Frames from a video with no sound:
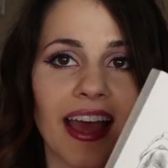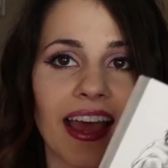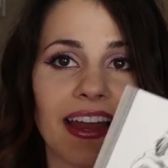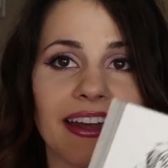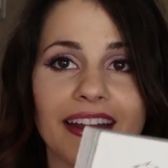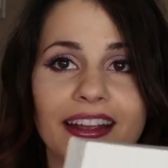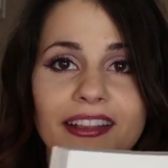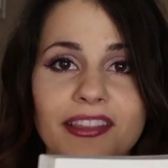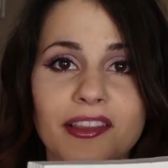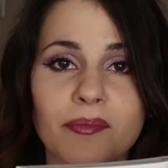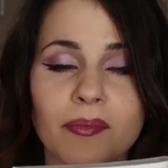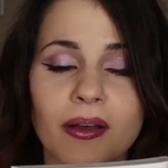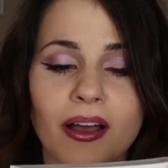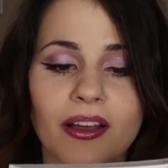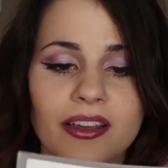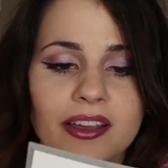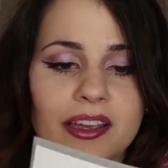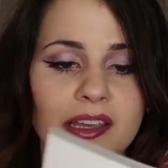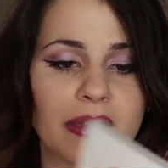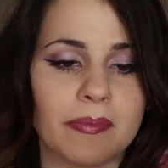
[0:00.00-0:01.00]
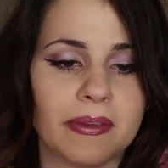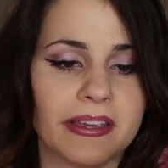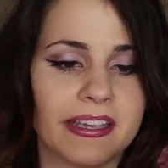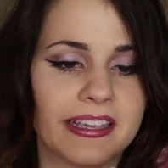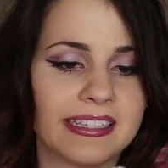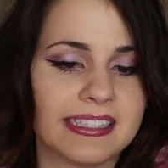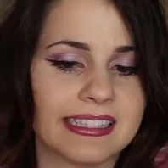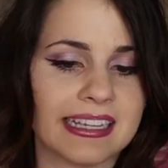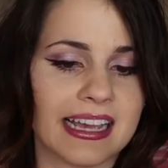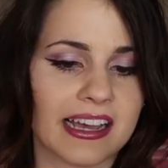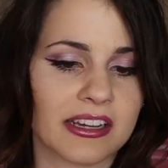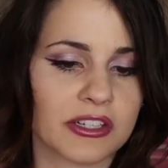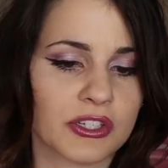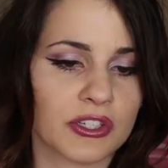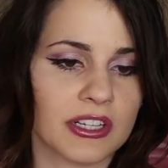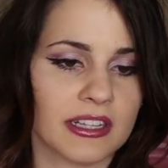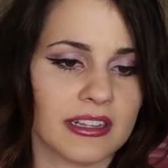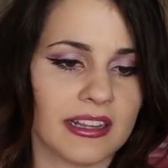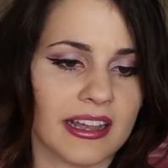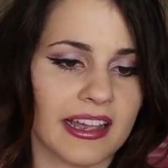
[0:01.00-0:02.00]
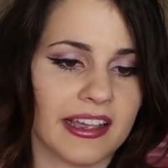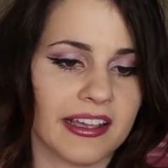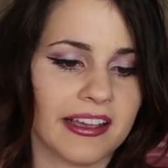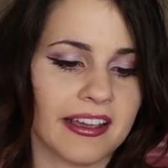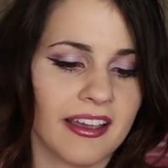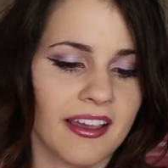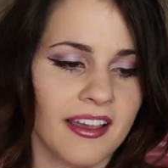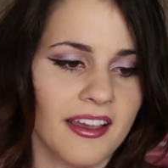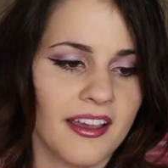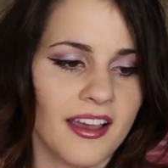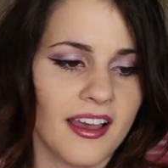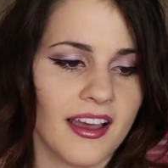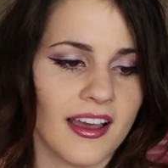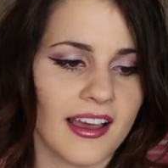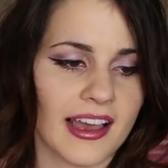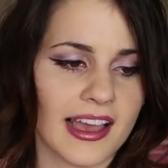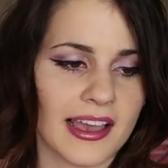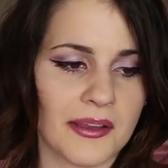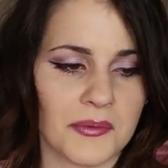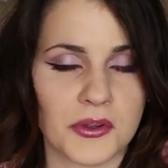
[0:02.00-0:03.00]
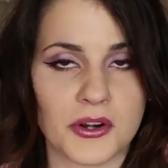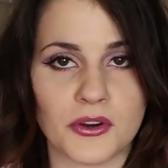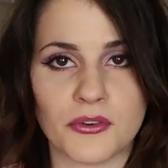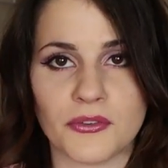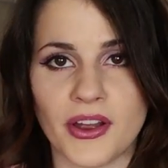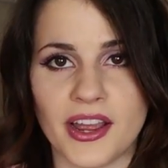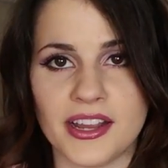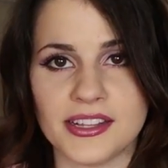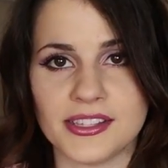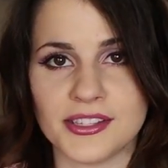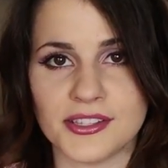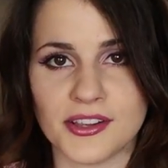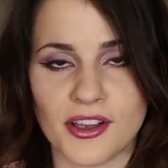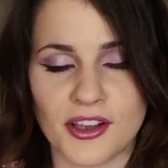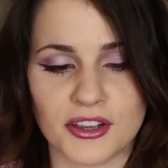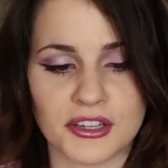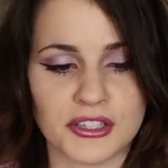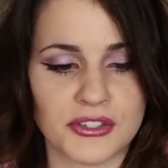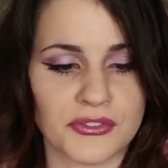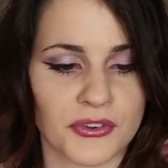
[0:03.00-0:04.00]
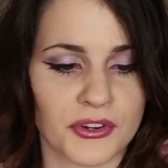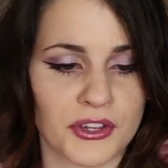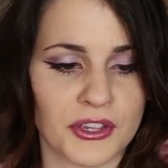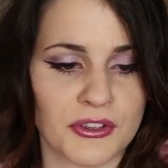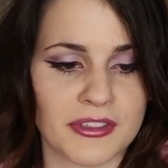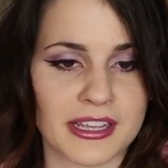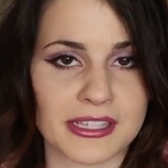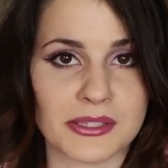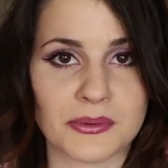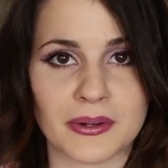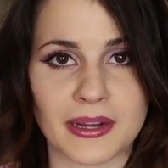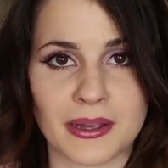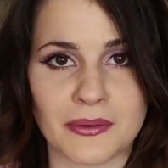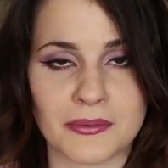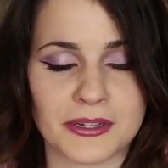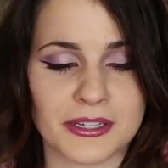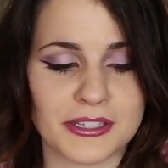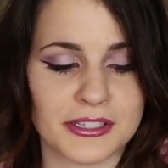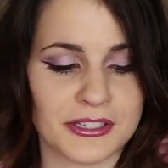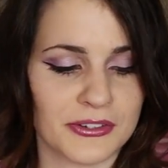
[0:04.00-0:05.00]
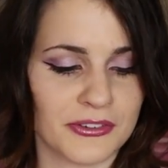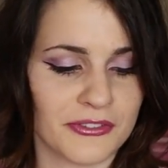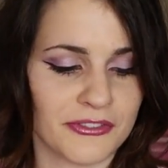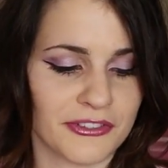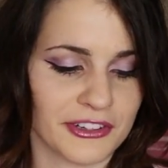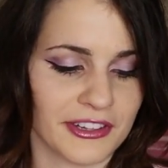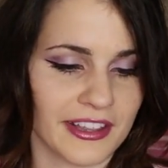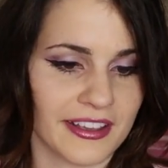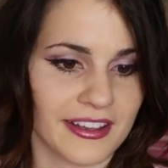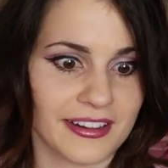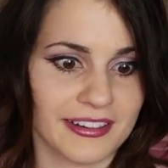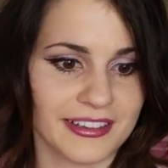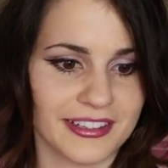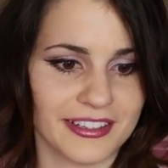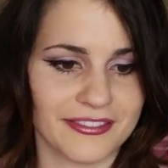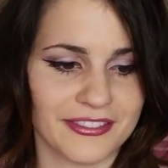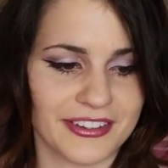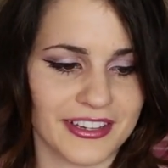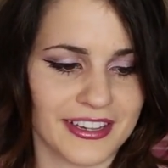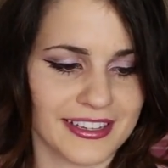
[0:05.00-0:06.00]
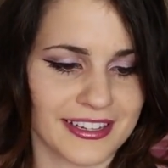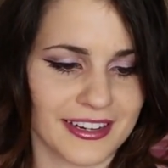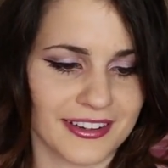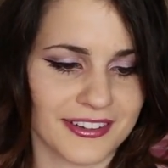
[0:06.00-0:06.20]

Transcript: And in the manga, Hibiki's actually like, I want to write songs for you, that's what I want to do for like a living.